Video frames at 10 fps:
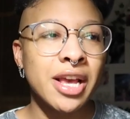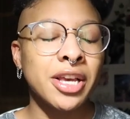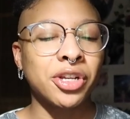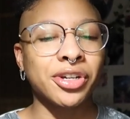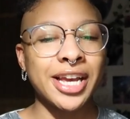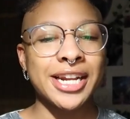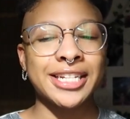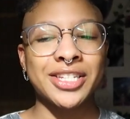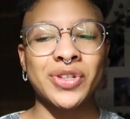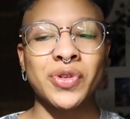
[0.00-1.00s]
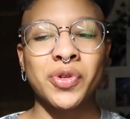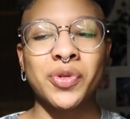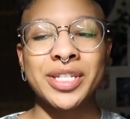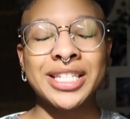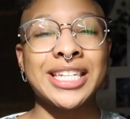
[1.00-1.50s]
you're getting
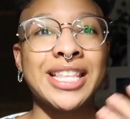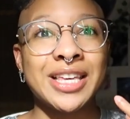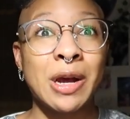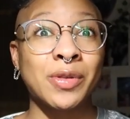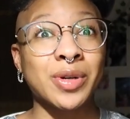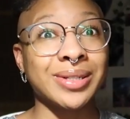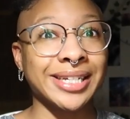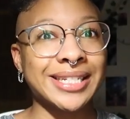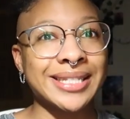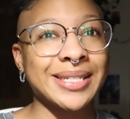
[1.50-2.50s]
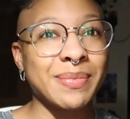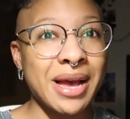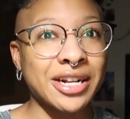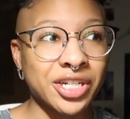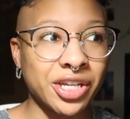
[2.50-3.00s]
to see the other clans as
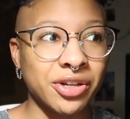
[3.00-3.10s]
magic.